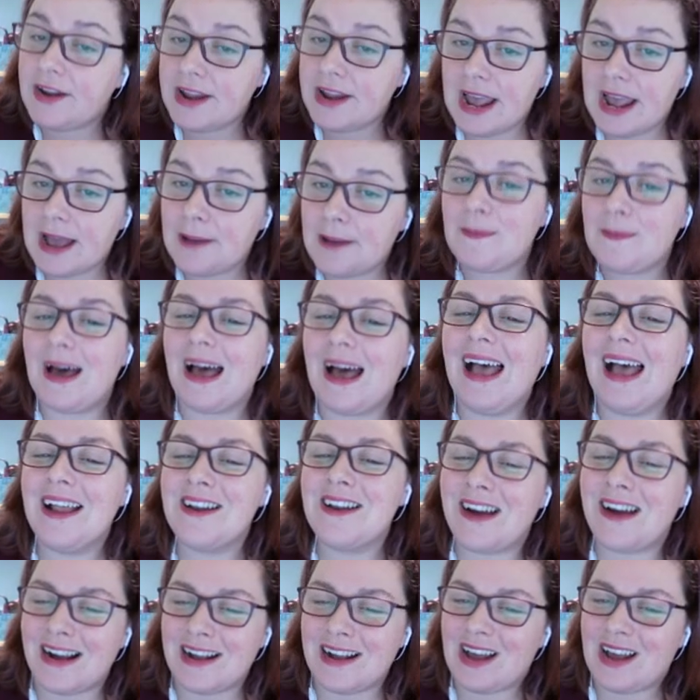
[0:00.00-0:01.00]
here I am
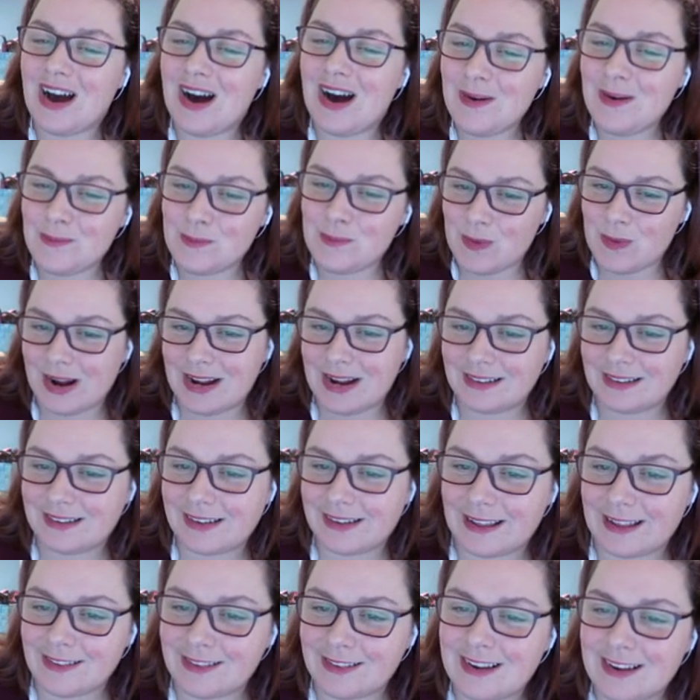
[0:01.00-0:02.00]
and I can't
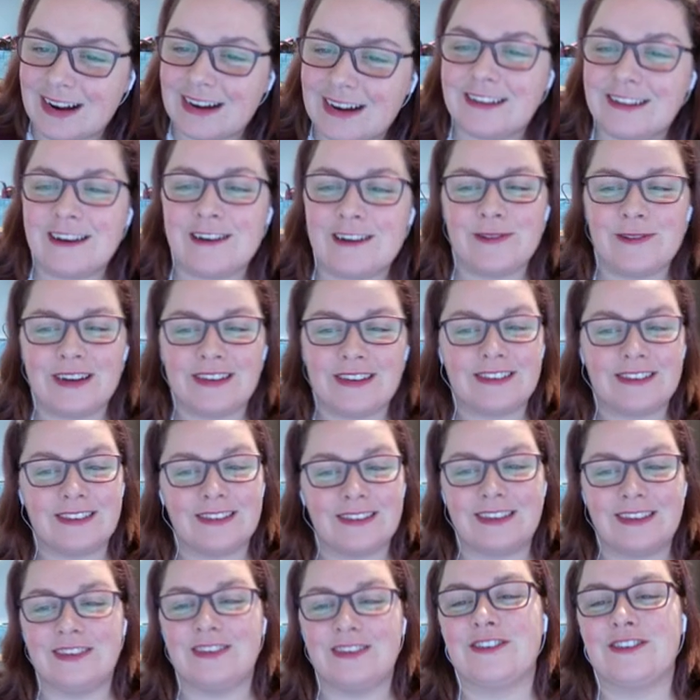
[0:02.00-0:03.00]
wait to get started,
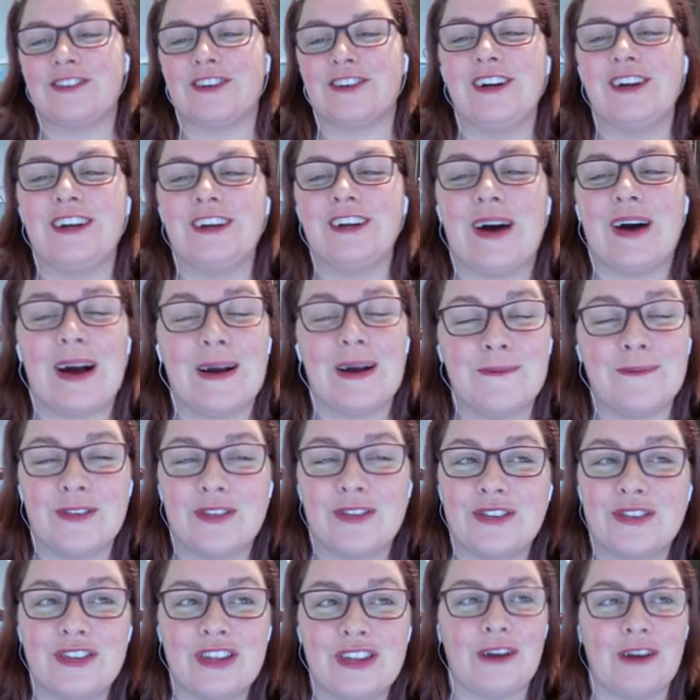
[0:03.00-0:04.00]
which is still true.
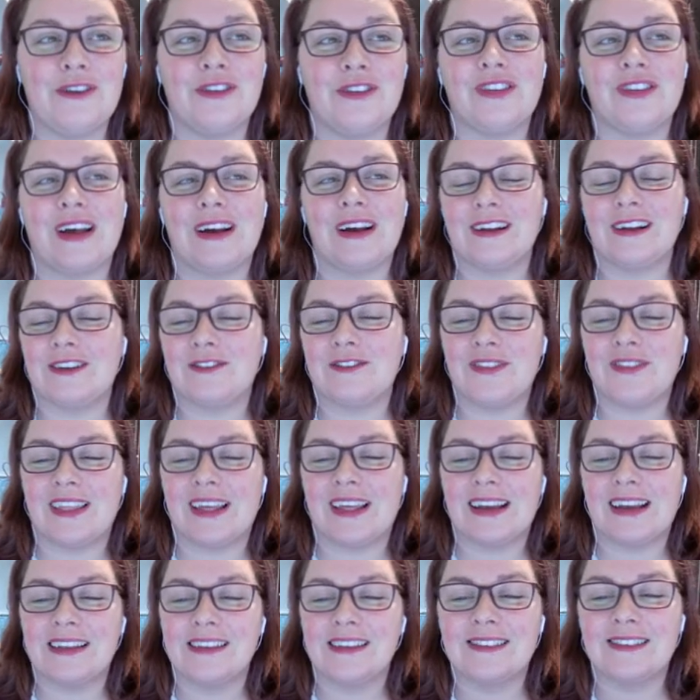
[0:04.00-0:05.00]
I'm so
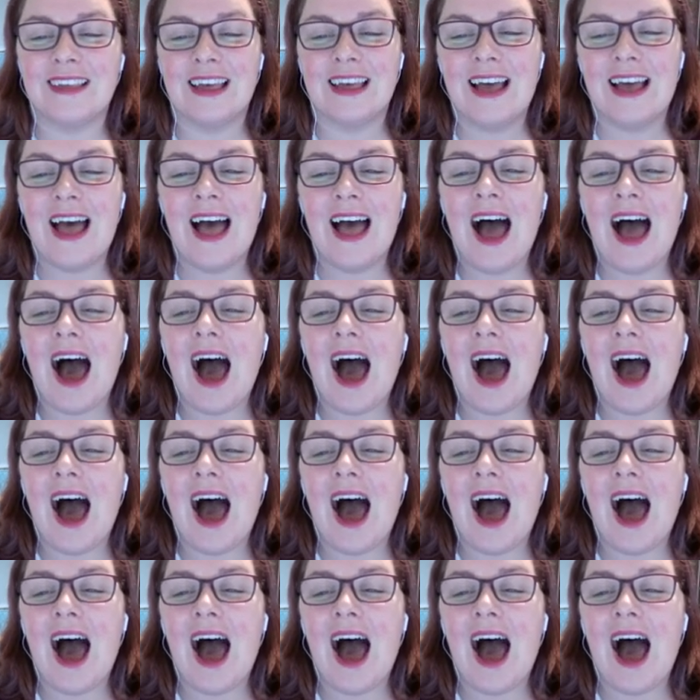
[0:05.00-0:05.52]
psyched for this.